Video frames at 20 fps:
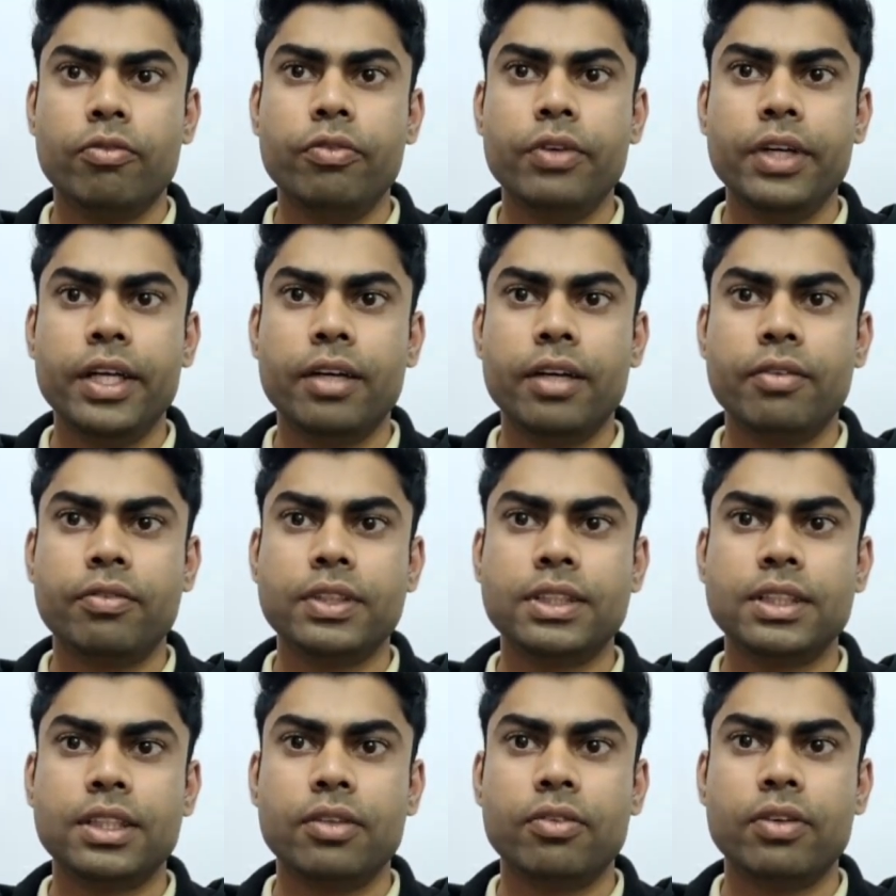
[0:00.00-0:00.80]
VF
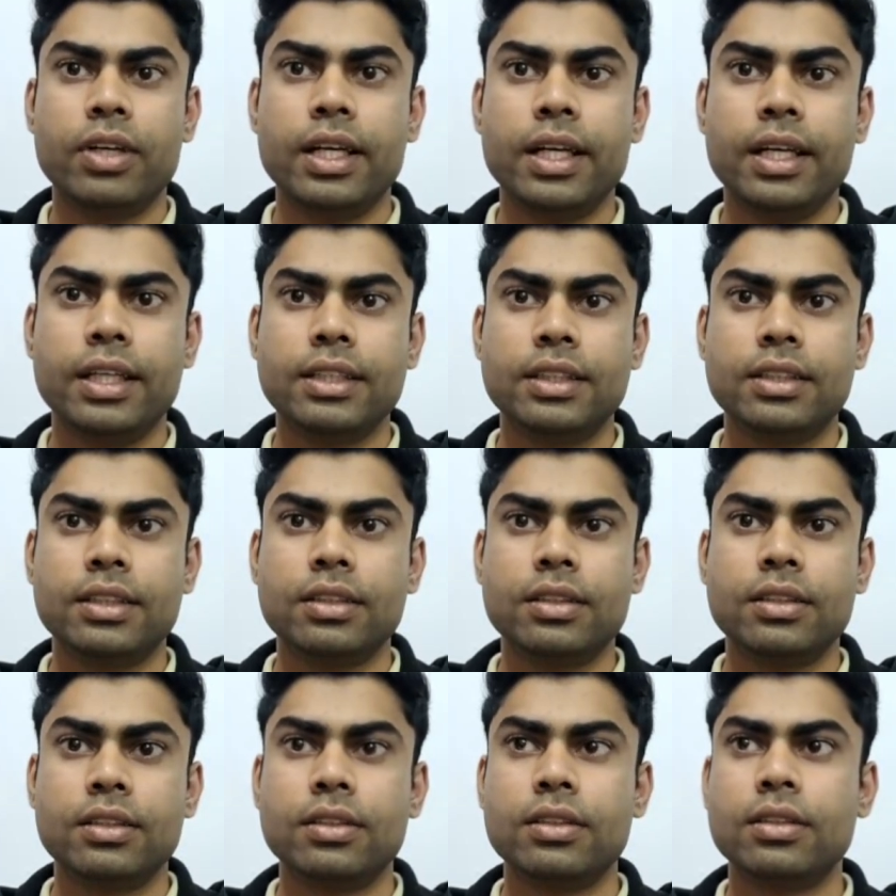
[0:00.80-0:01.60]
is given as
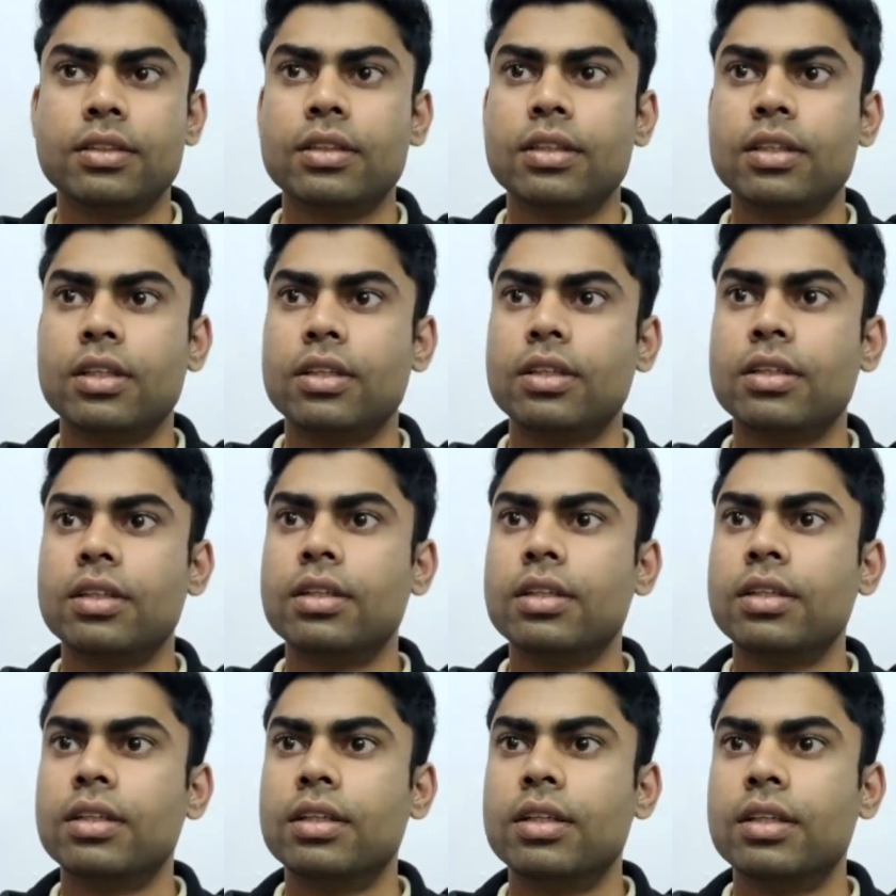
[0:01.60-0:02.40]

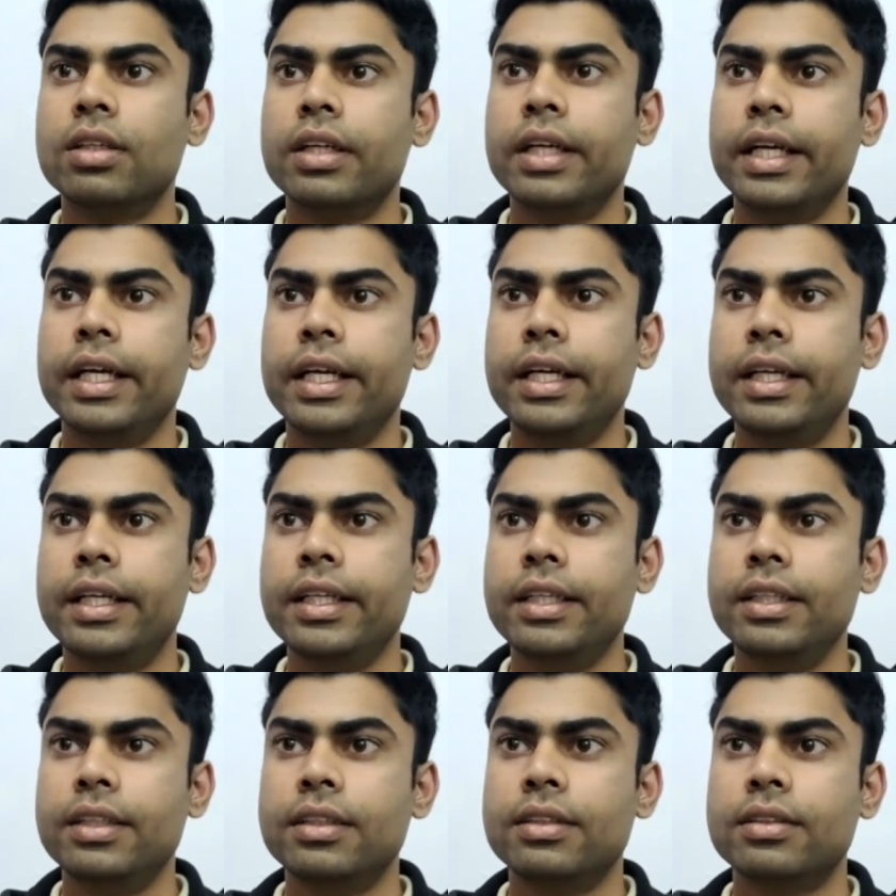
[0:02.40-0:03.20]

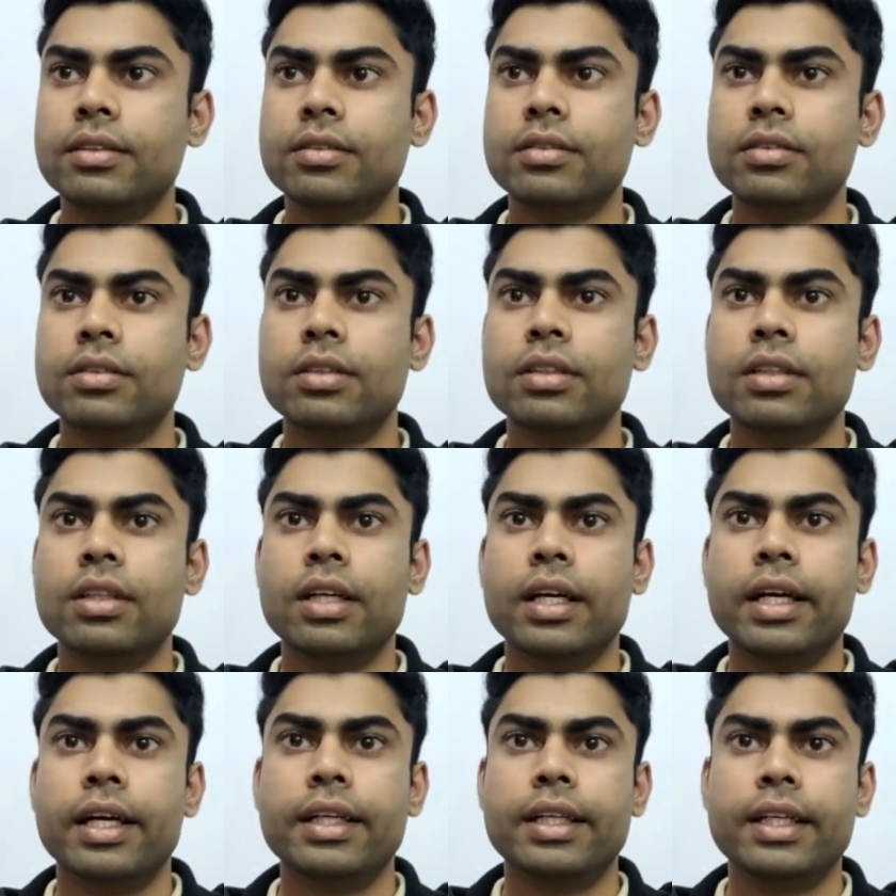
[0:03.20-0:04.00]
80
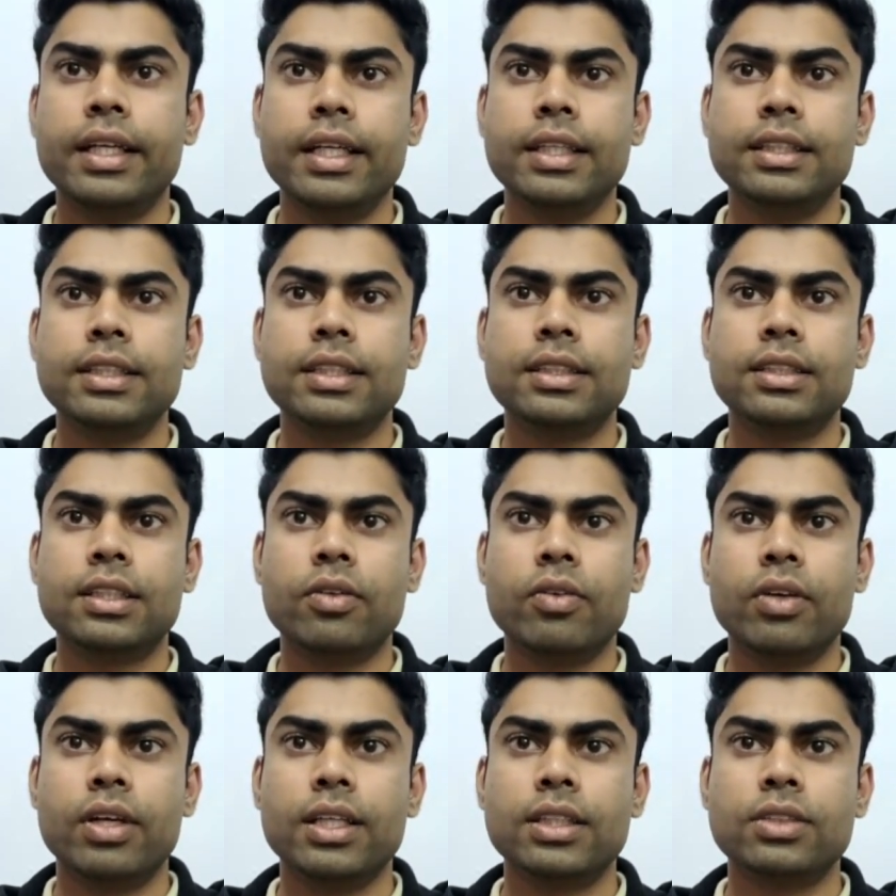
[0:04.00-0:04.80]
and kj is
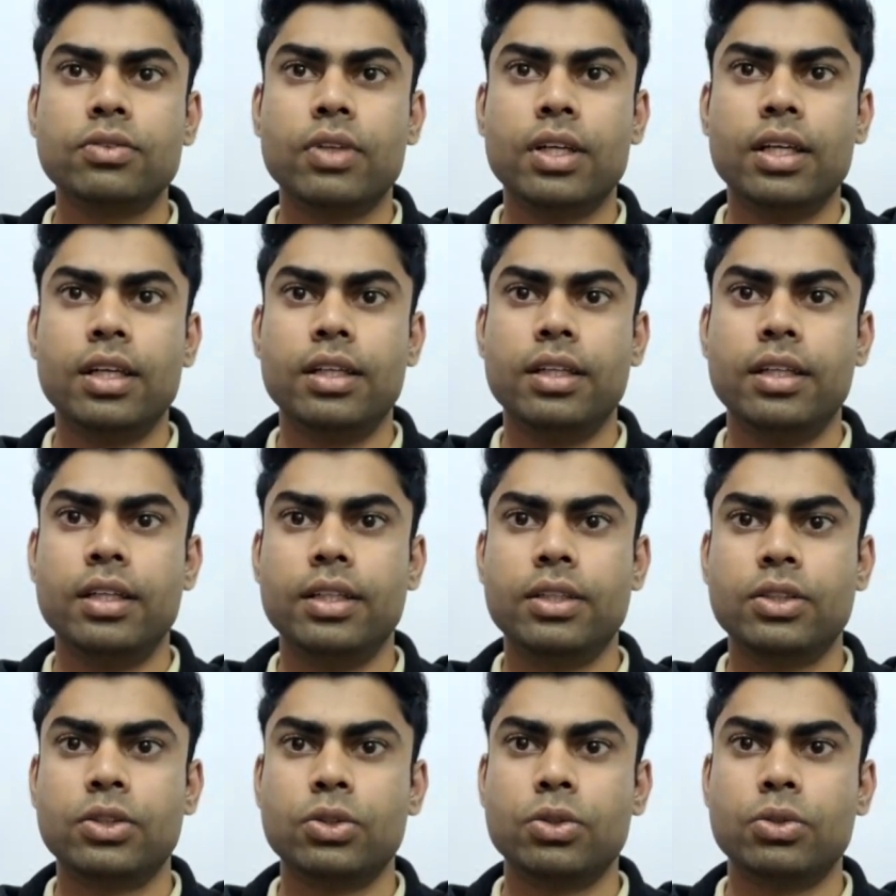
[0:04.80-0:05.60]
given as
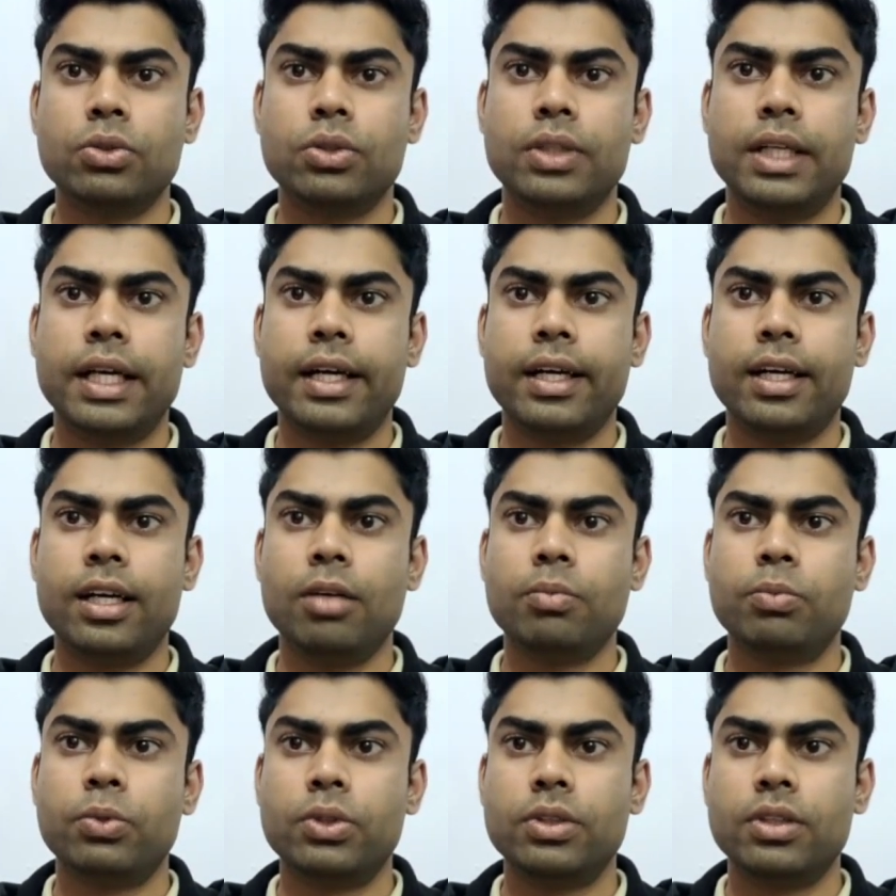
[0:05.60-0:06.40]
100. So
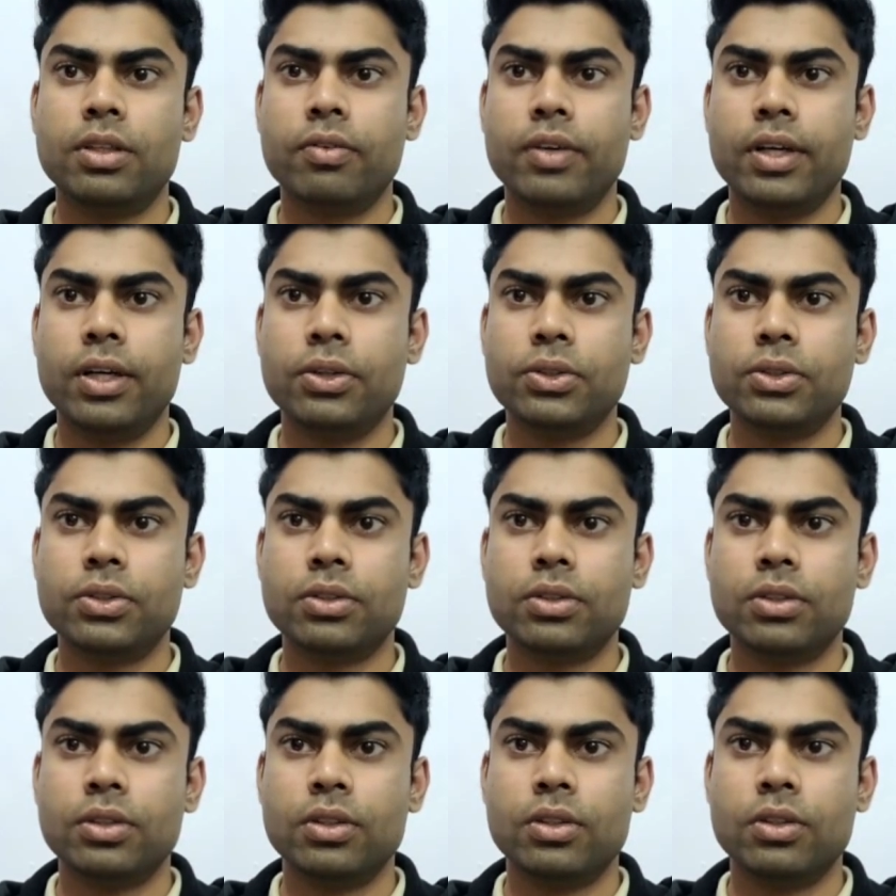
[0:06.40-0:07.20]
directly put the values.
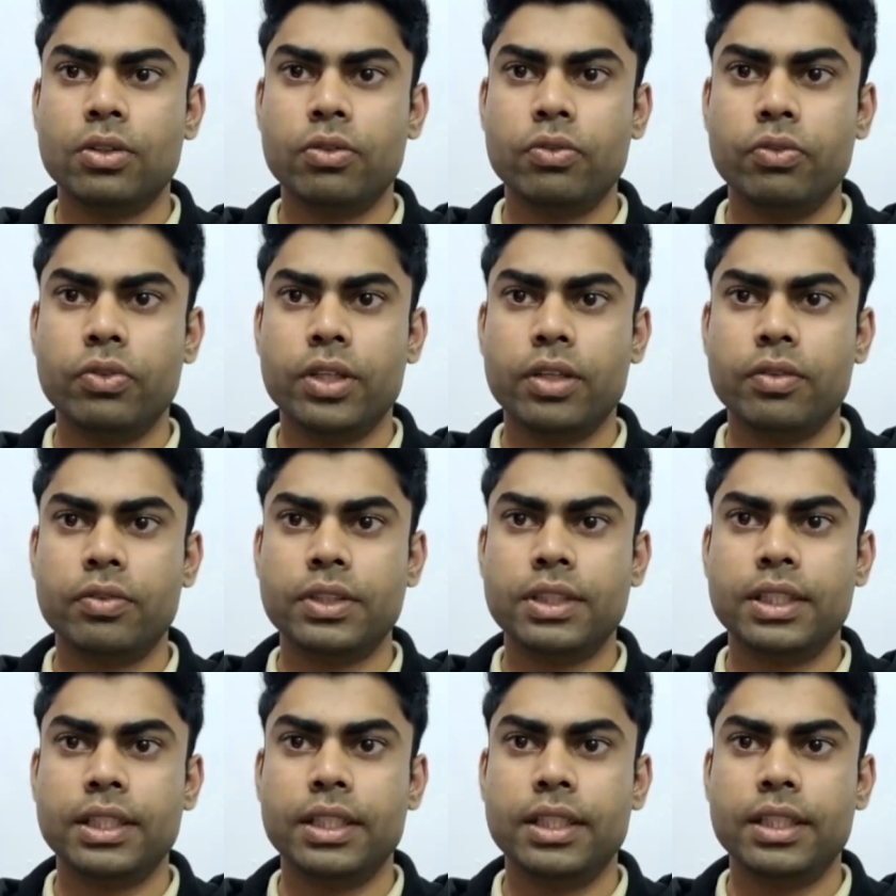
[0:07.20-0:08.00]
VF
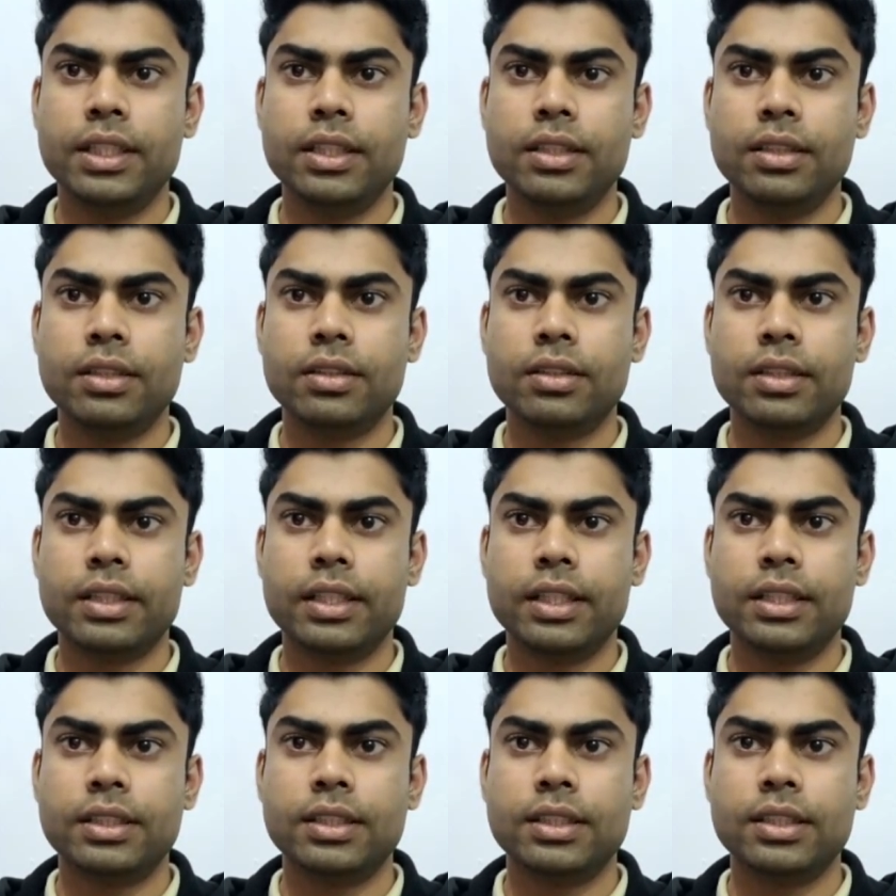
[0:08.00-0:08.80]
is 80,
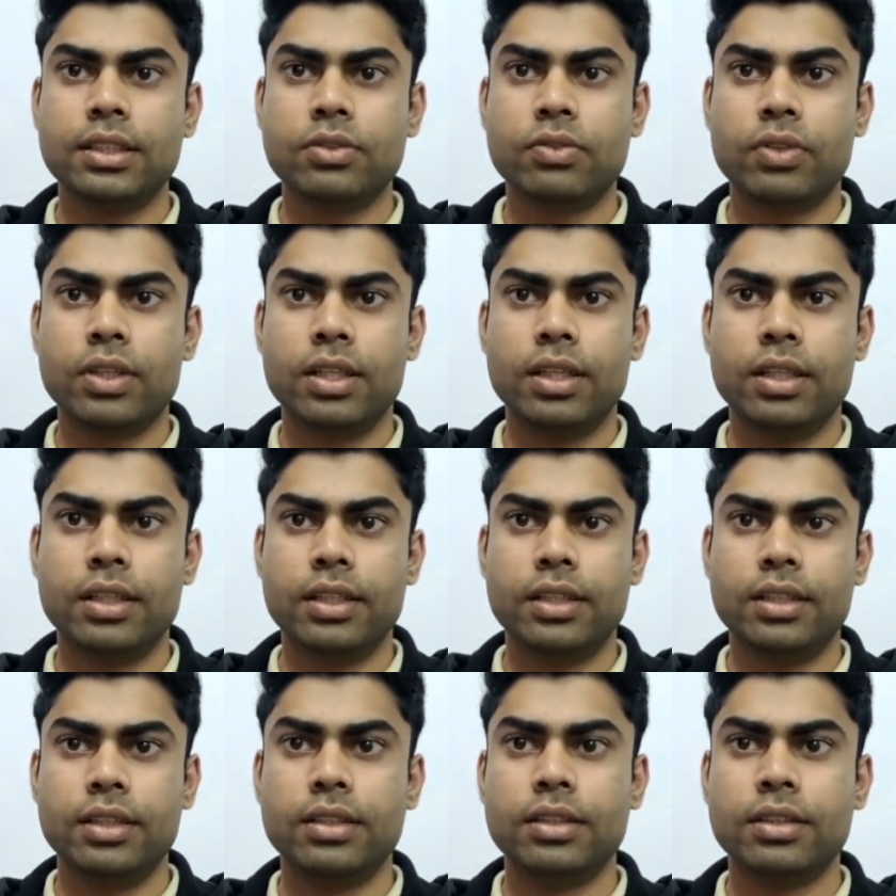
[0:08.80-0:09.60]
kj is
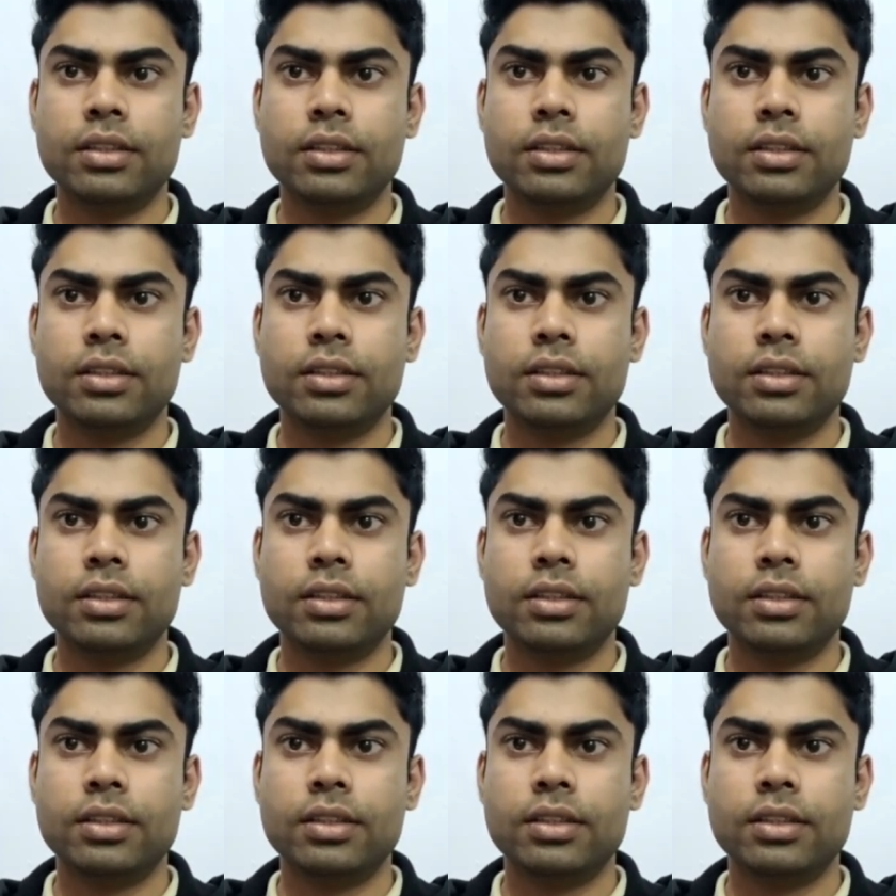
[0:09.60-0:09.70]
100.